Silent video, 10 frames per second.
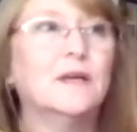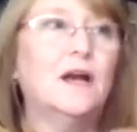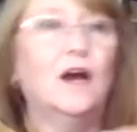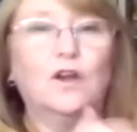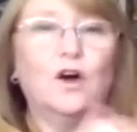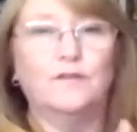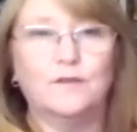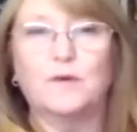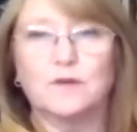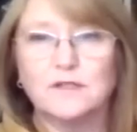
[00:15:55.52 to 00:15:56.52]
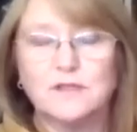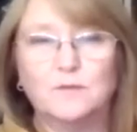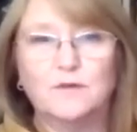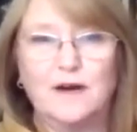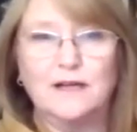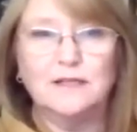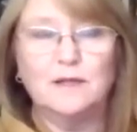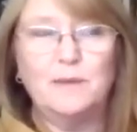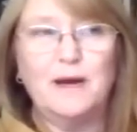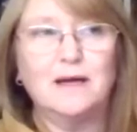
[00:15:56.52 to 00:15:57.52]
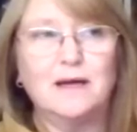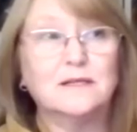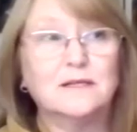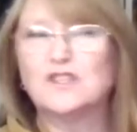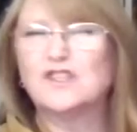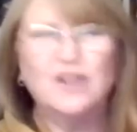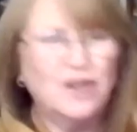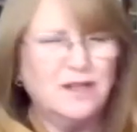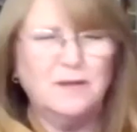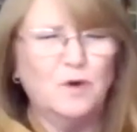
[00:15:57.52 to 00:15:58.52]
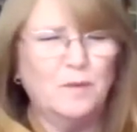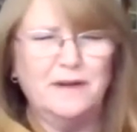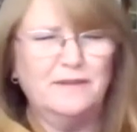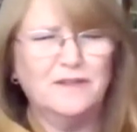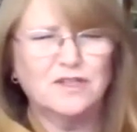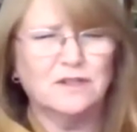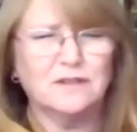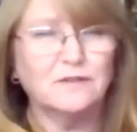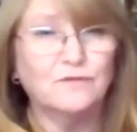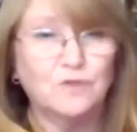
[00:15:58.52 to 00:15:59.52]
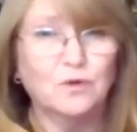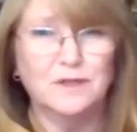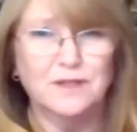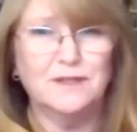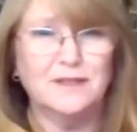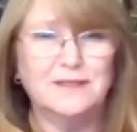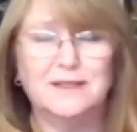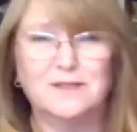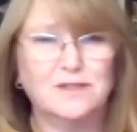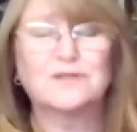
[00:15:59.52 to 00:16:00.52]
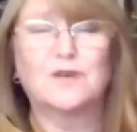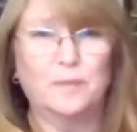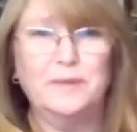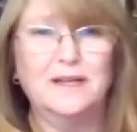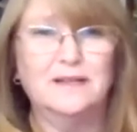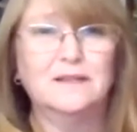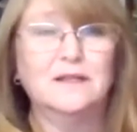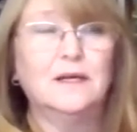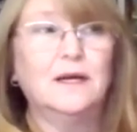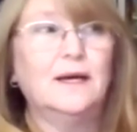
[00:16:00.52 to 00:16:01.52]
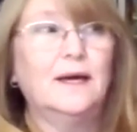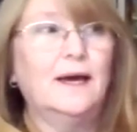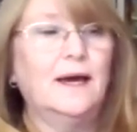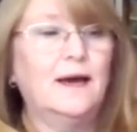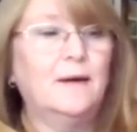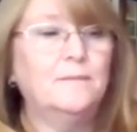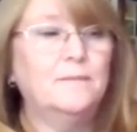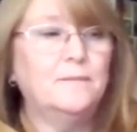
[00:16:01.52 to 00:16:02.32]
a lot of the models that we've had in the past, and certainly more beneficial than rote learning and just copying. Um,